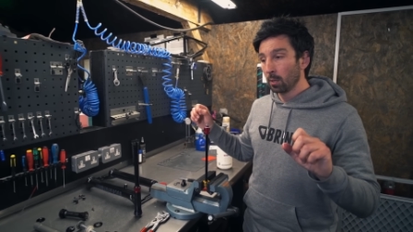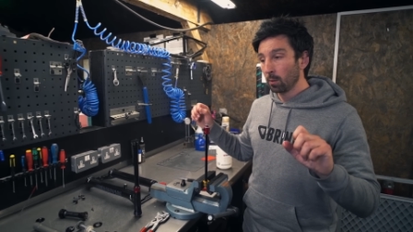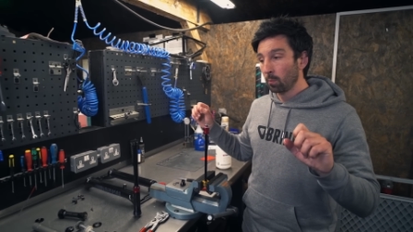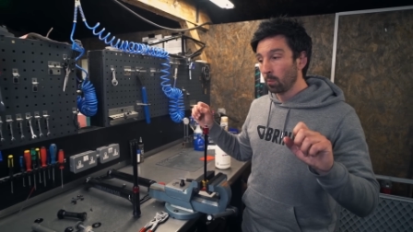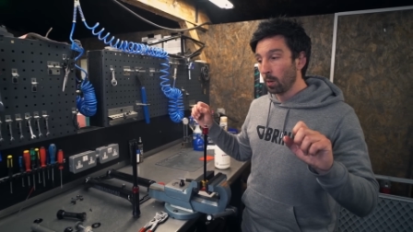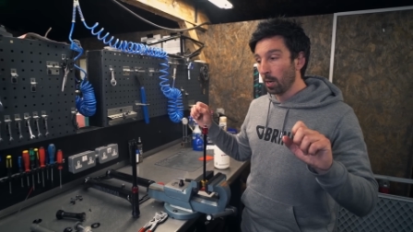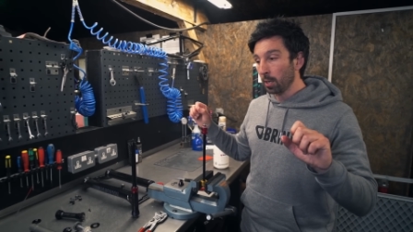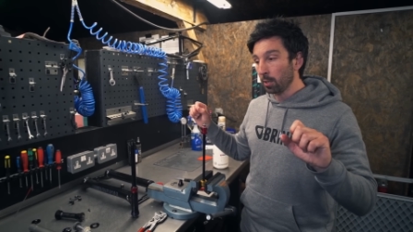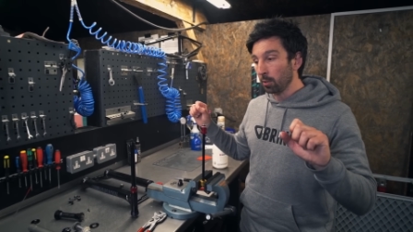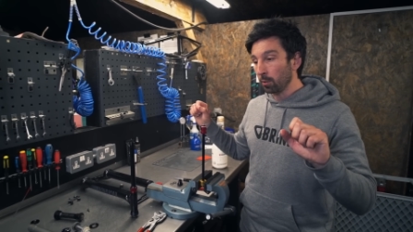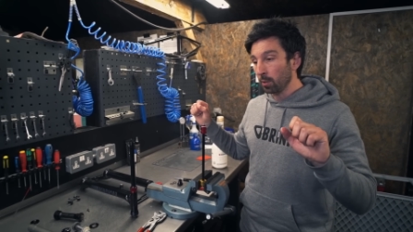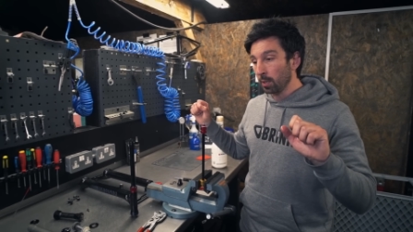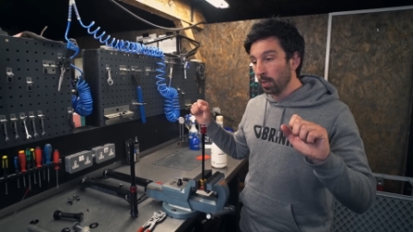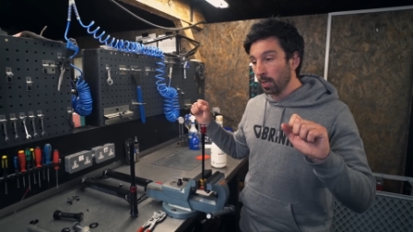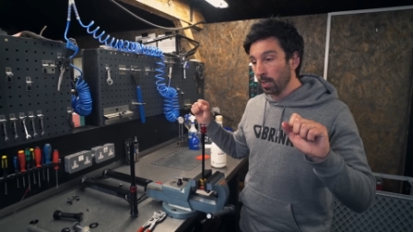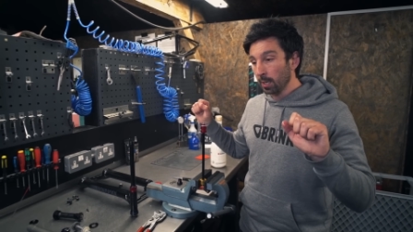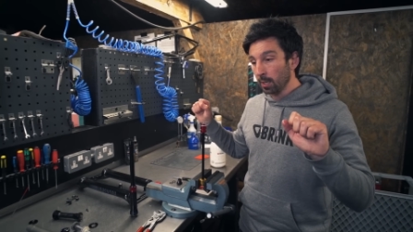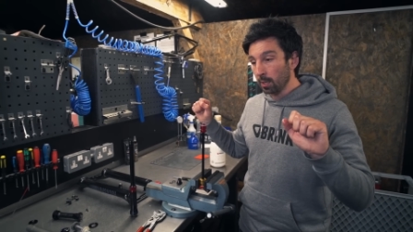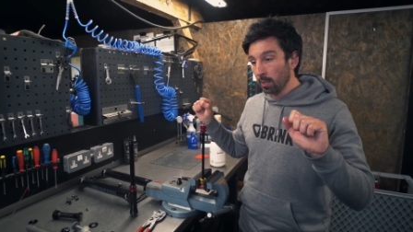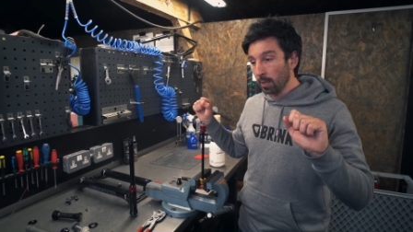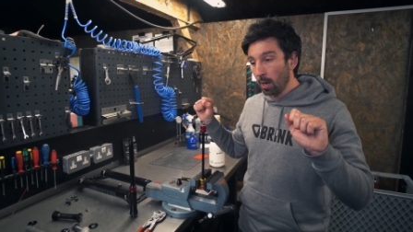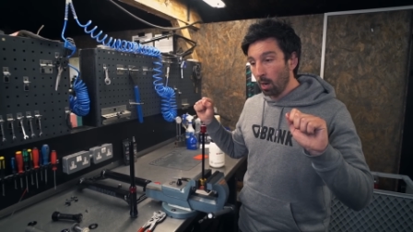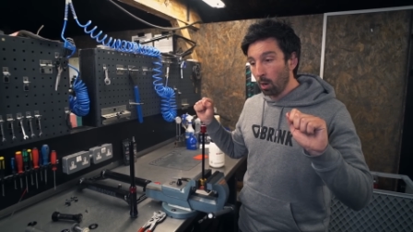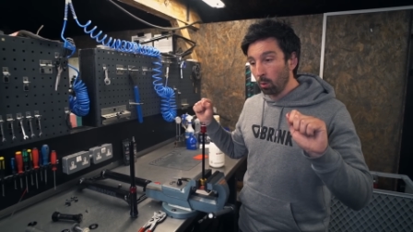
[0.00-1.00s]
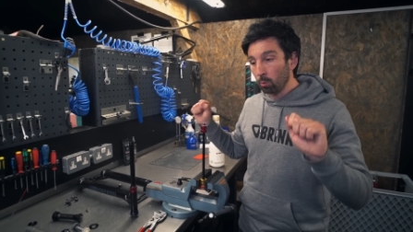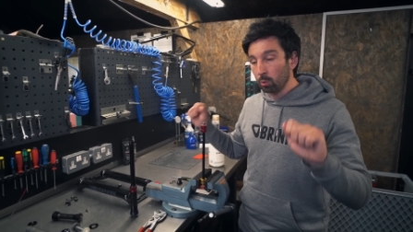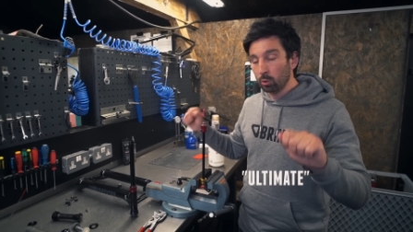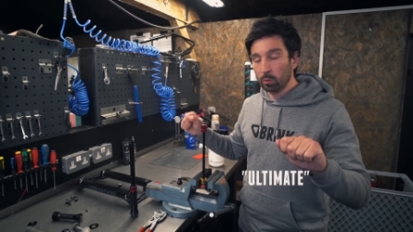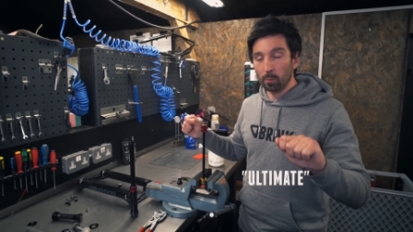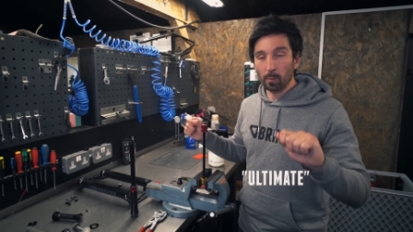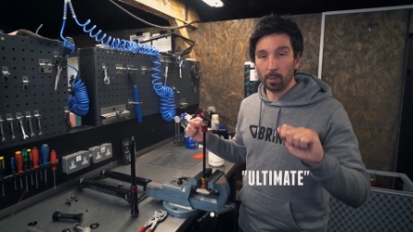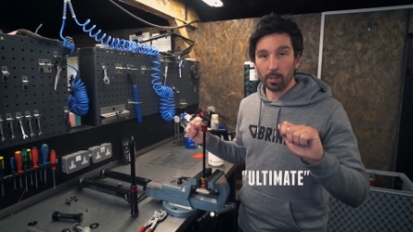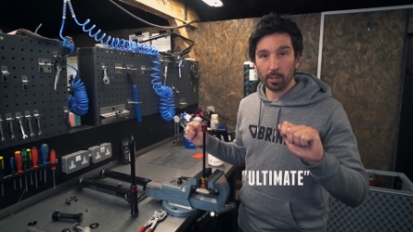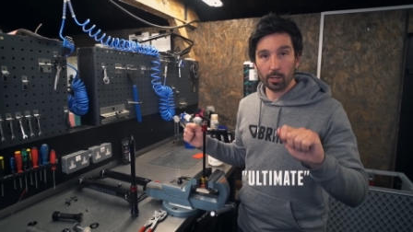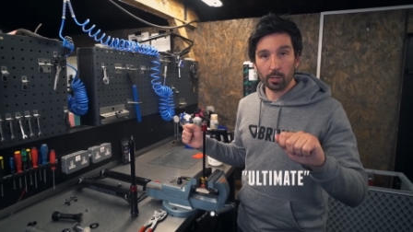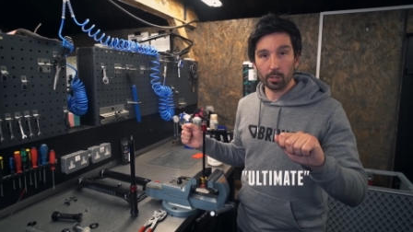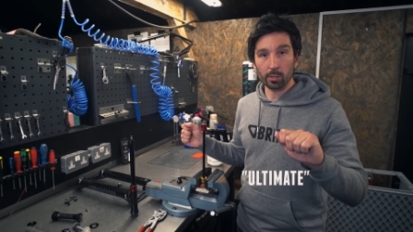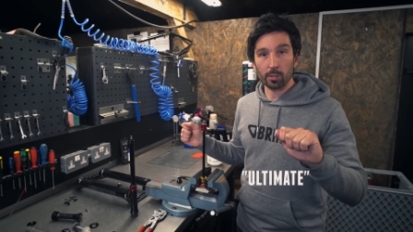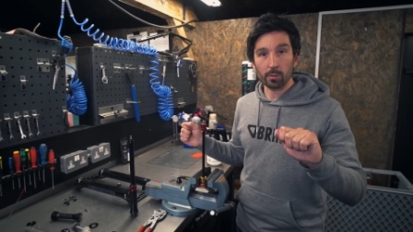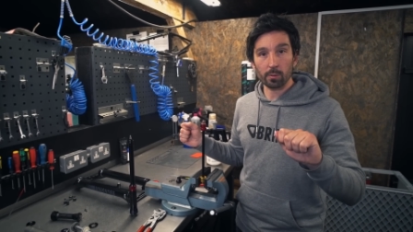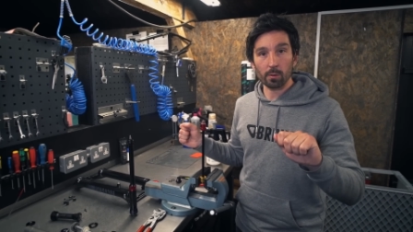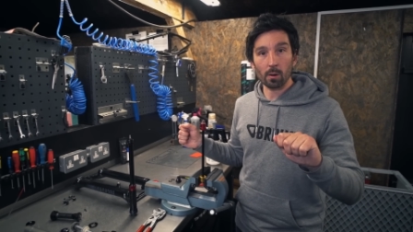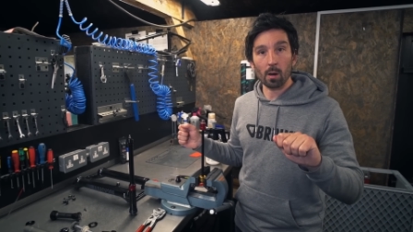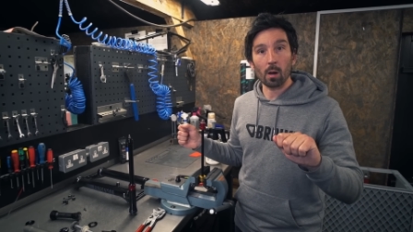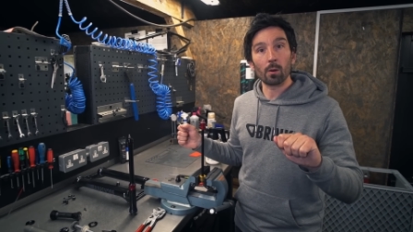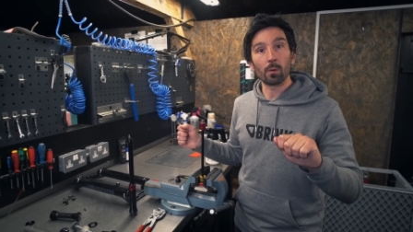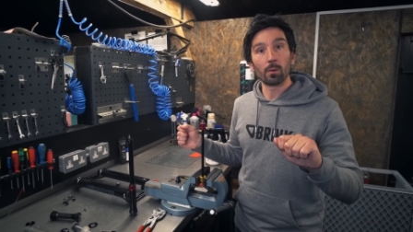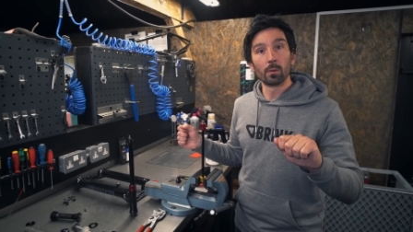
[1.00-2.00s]
where you need ultimate
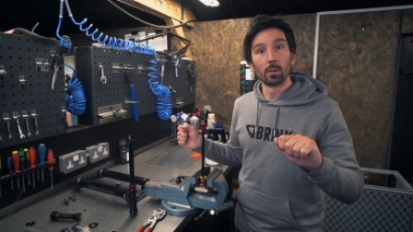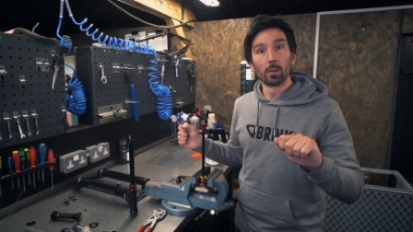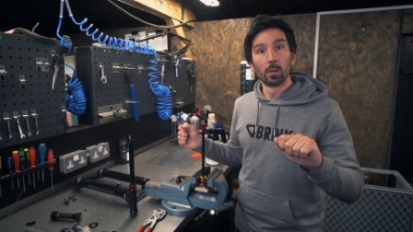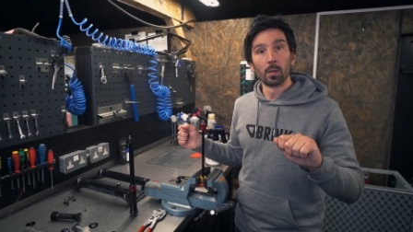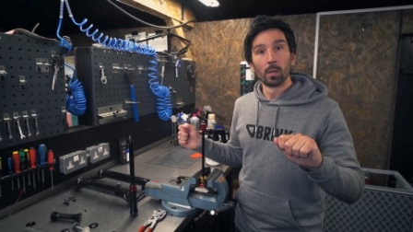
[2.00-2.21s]
control,